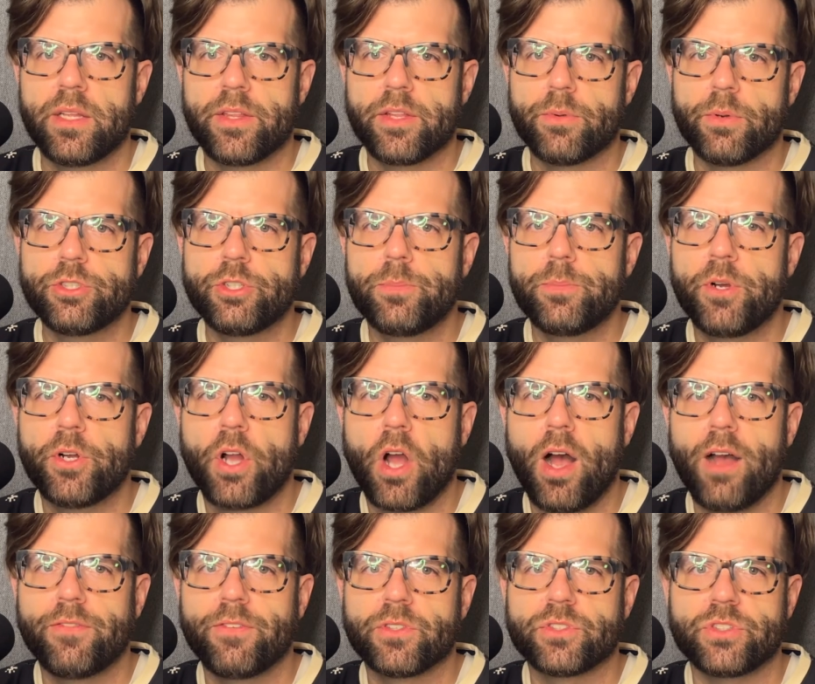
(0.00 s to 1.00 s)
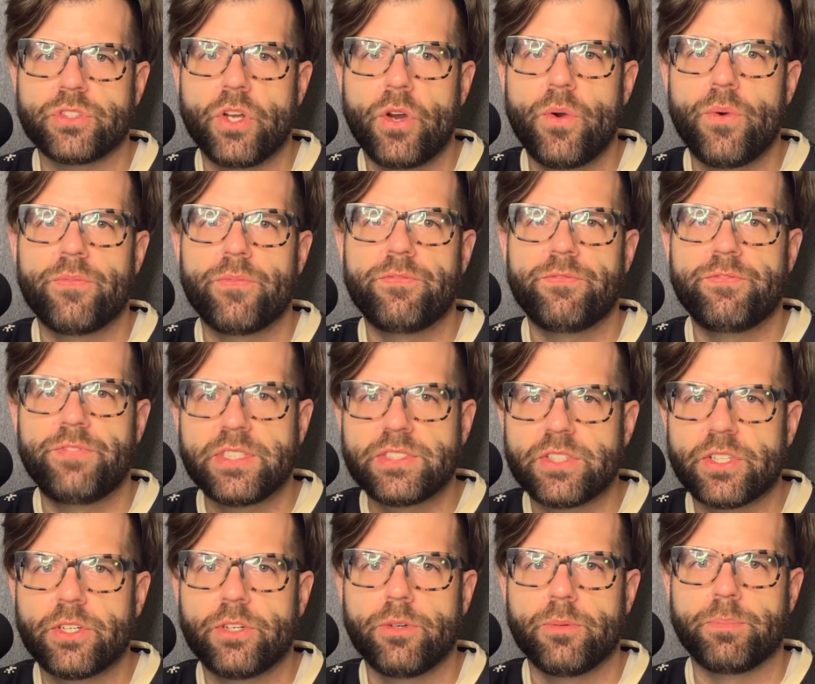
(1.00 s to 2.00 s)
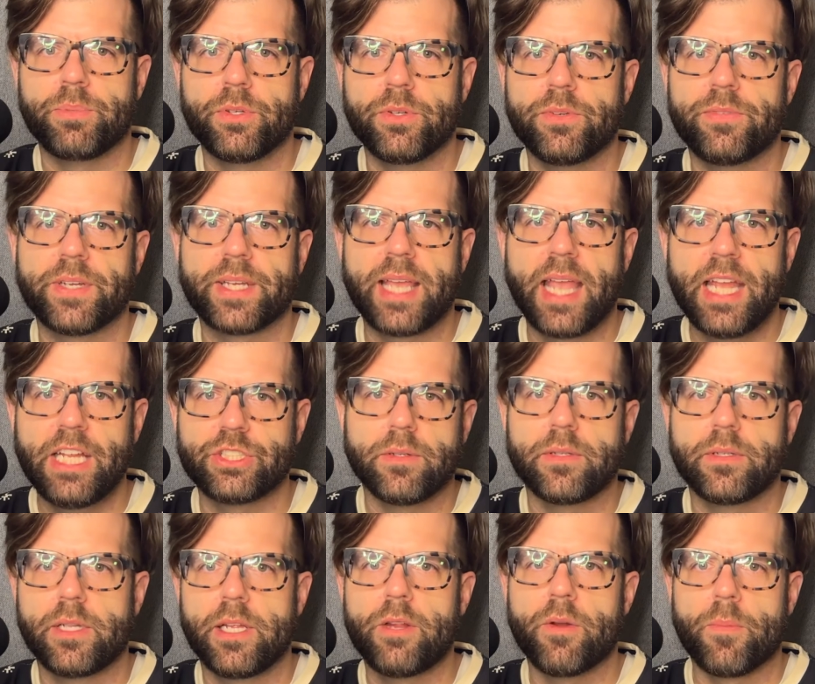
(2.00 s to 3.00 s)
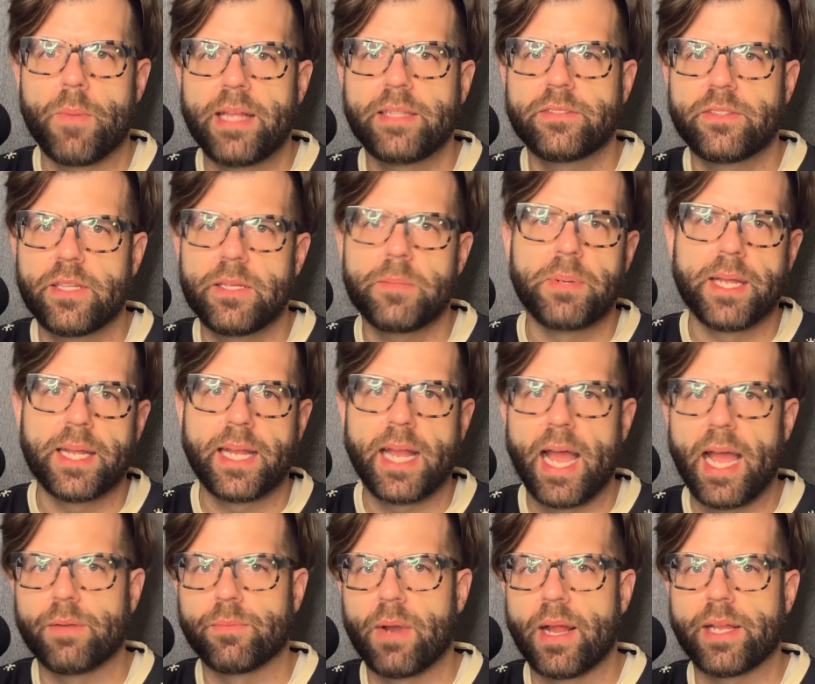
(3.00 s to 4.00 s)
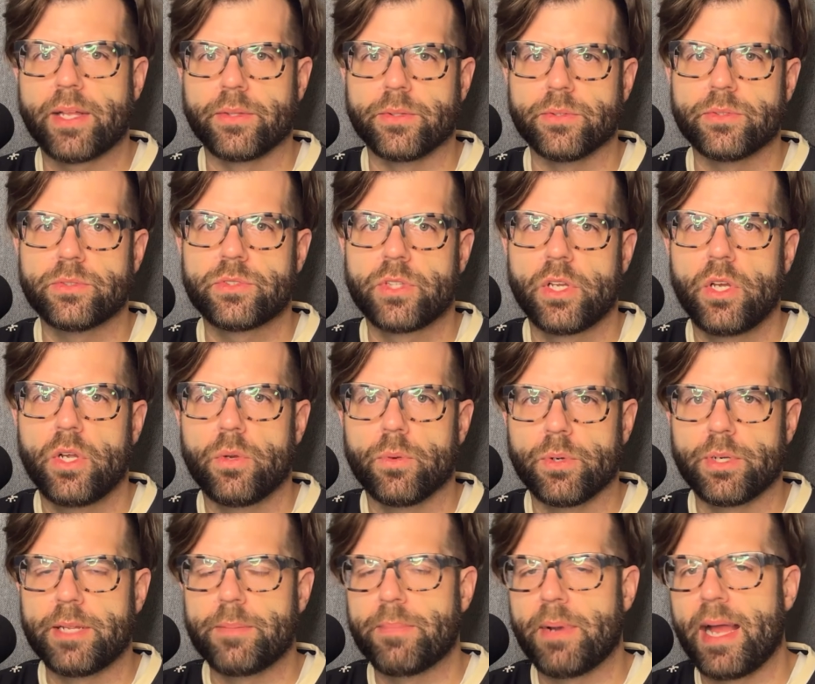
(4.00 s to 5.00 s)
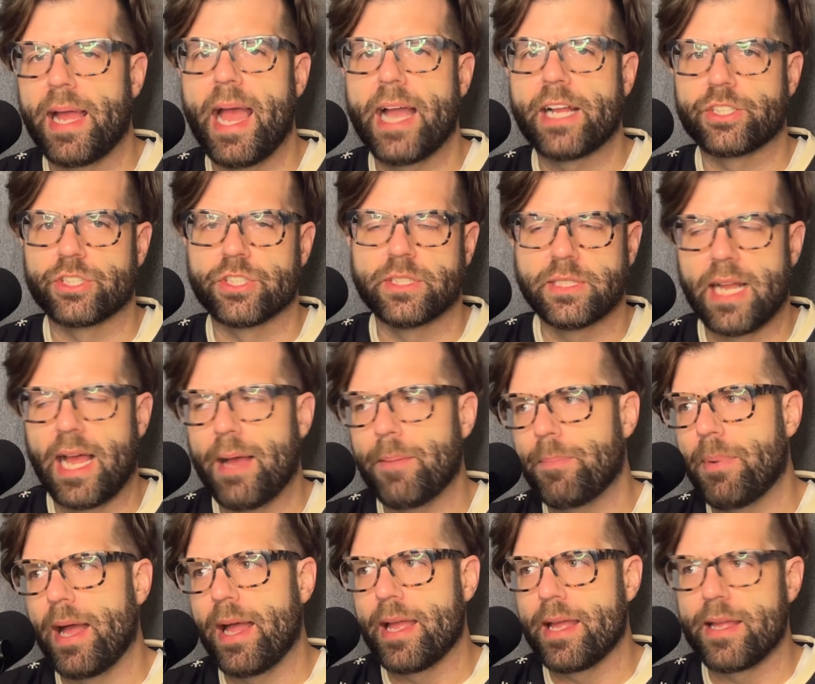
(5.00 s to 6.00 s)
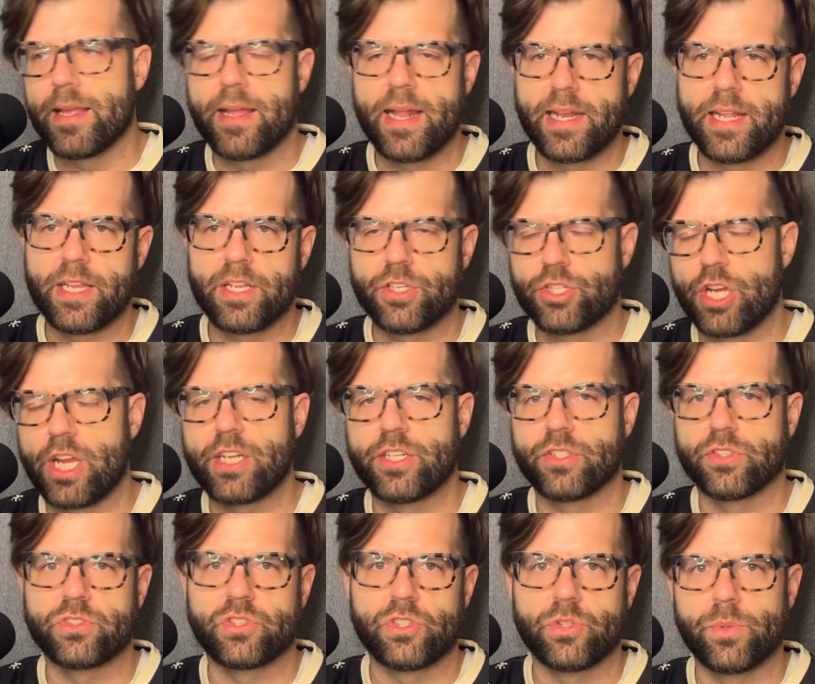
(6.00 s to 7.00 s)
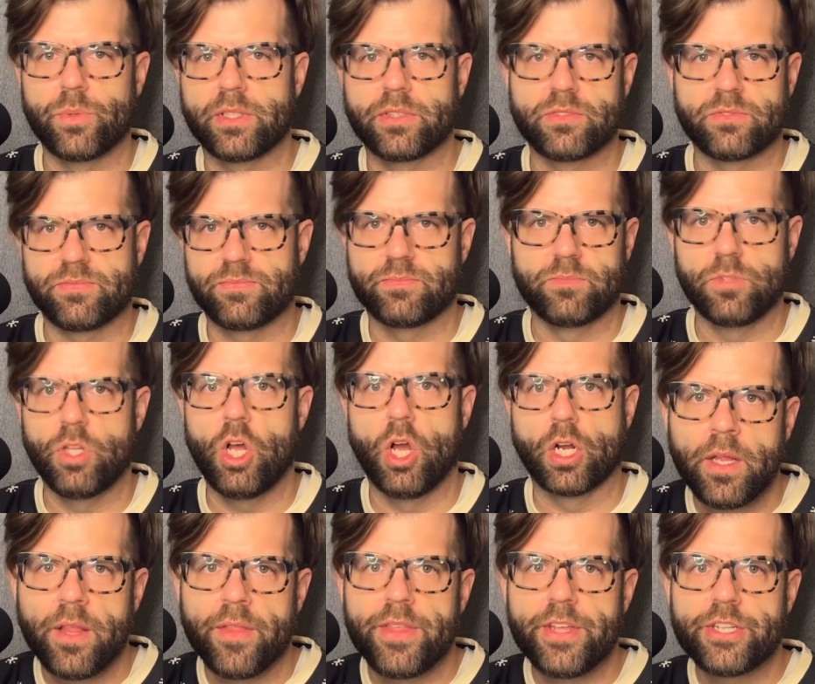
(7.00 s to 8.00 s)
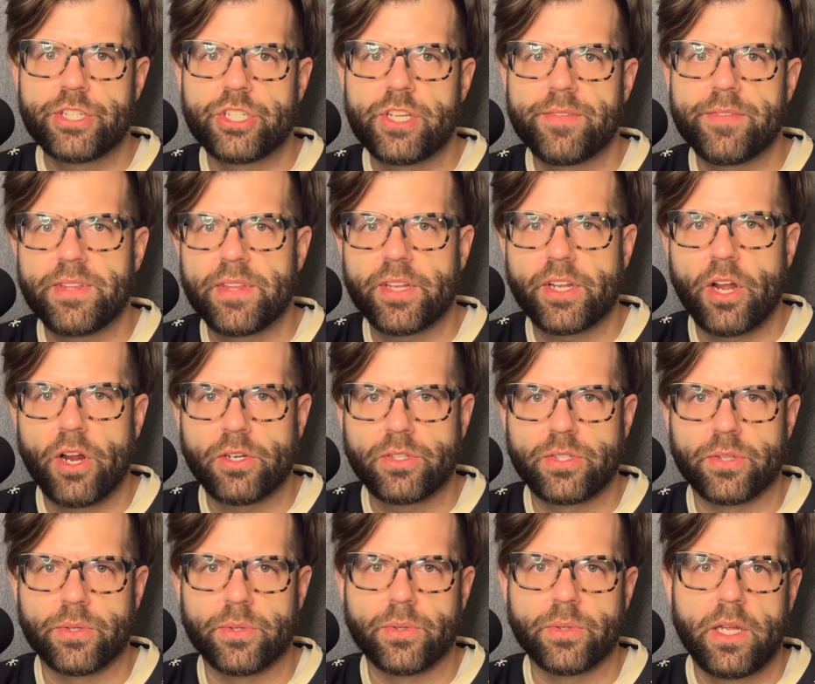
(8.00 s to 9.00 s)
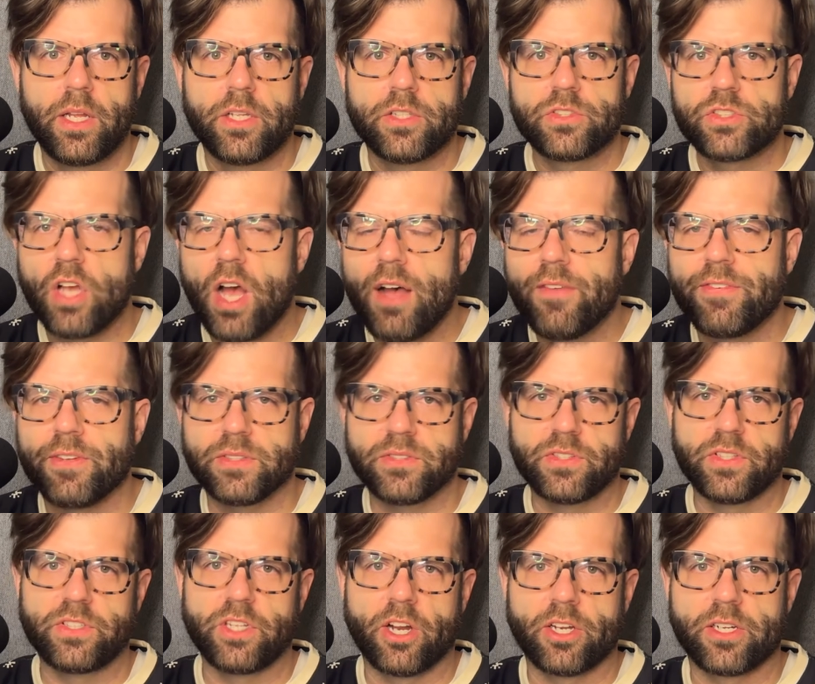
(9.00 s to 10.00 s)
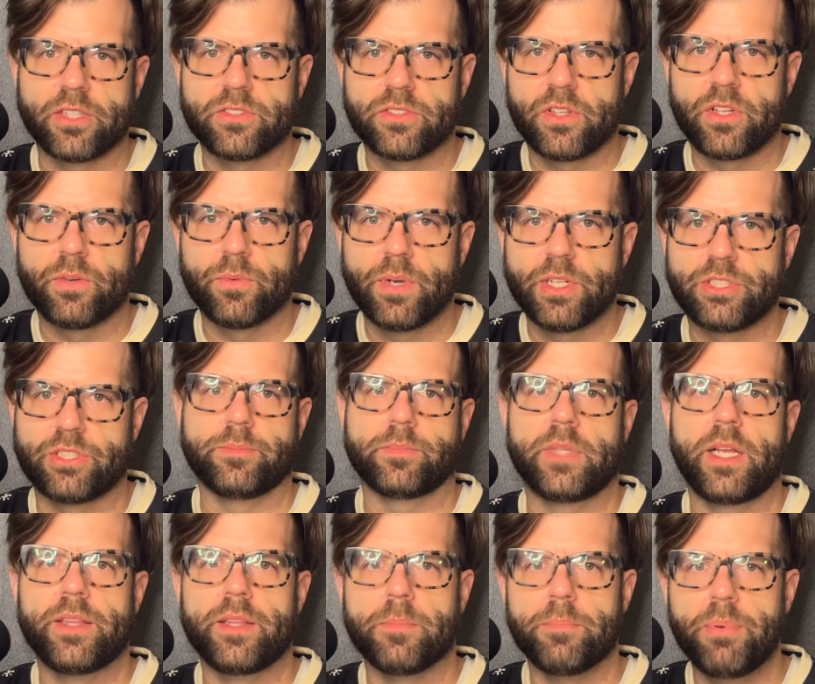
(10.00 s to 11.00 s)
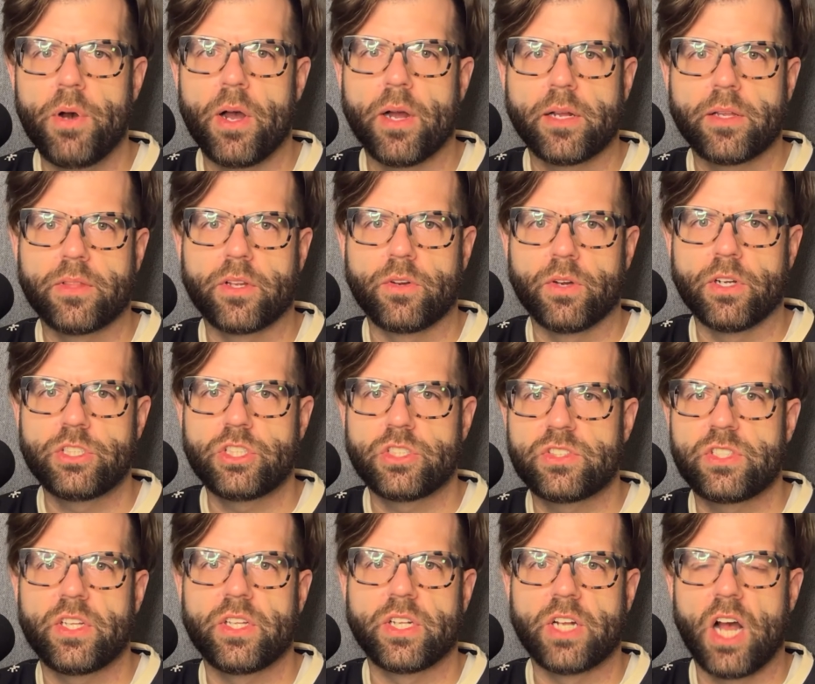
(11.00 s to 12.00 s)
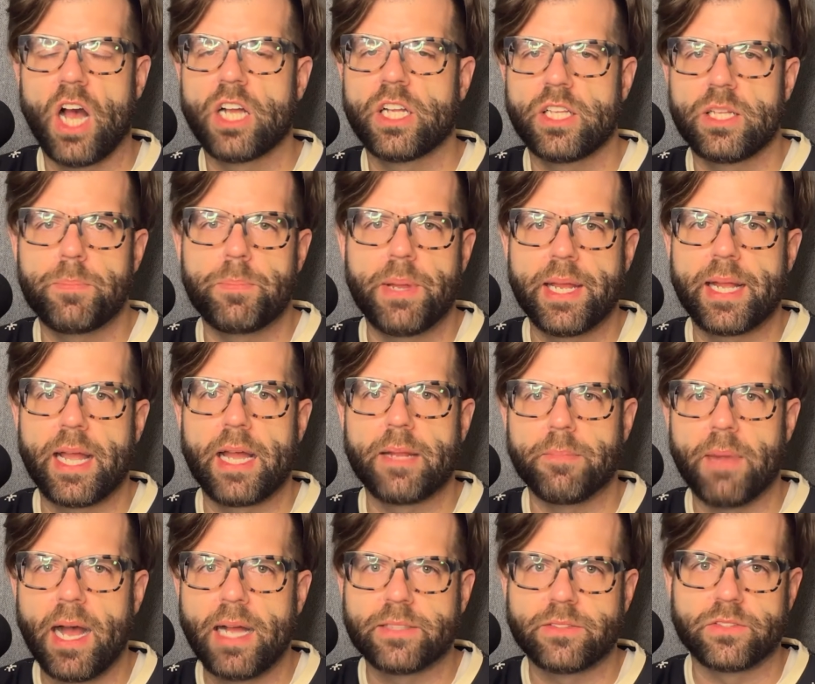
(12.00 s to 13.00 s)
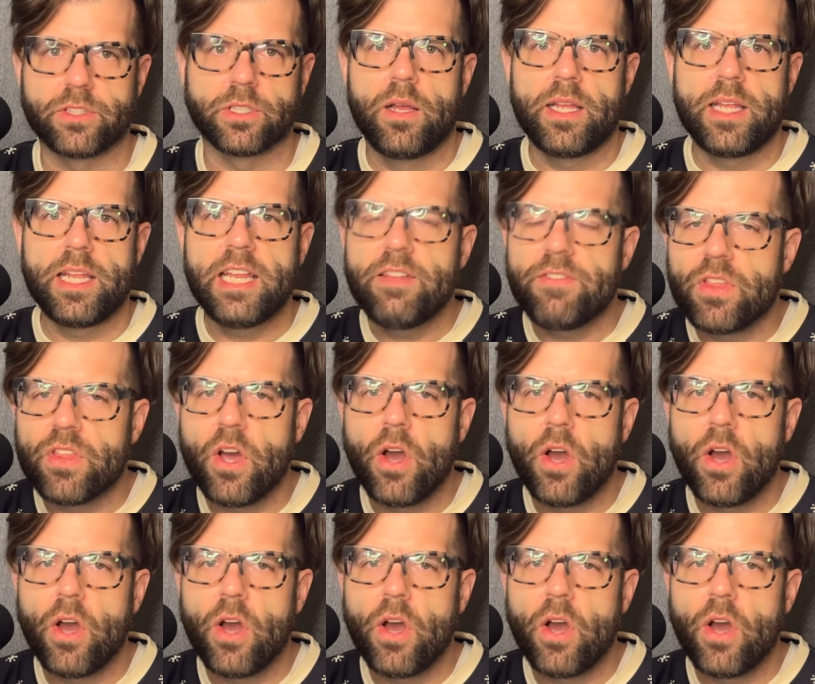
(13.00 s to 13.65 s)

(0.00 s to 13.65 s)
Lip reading: original book offers no physical beautification. He remains the pink-eyed recluse, redeemed by action, not by any changes to his look. This shift in the cartoon softens the darkness of the original. In the book, the Grinch is still an ugly pink-eyed monster, even though